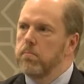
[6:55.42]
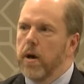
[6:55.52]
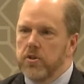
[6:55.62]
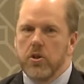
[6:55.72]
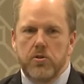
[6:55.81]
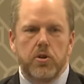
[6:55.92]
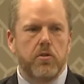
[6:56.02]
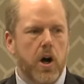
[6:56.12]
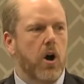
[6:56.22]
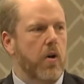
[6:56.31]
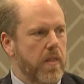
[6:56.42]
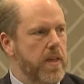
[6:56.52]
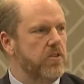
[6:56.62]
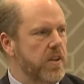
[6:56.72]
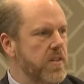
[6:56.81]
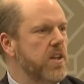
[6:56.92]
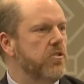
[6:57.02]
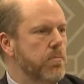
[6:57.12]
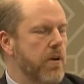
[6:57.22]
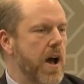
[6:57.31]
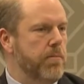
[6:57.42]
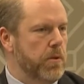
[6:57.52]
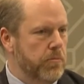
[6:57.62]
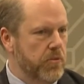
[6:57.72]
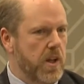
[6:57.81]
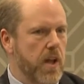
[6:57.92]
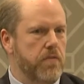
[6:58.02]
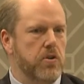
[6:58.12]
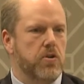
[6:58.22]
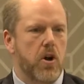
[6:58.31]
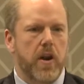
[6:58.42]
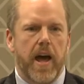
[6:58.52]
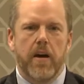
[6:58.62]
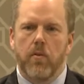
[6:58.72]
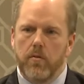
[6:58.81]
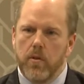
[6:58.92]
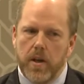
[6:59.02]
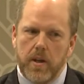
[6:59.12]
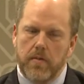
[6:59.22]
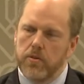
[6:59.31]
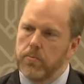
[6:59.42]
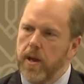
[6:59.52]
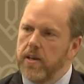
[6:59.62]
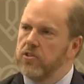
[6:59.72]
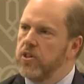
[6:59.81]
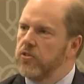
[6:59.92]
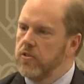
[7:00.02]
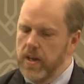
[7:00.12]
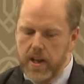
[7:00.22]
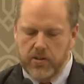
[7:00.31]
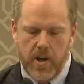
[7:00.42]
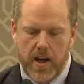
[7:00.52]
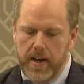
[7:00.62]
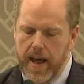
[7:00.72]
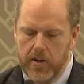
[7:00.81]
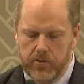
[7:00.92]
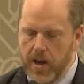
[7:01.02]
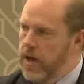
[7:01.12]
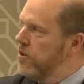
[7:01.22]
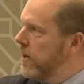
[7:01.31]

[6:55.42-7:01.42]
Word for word: But you do know this, these are problems. If you don't have the, the spaces inside and outside, you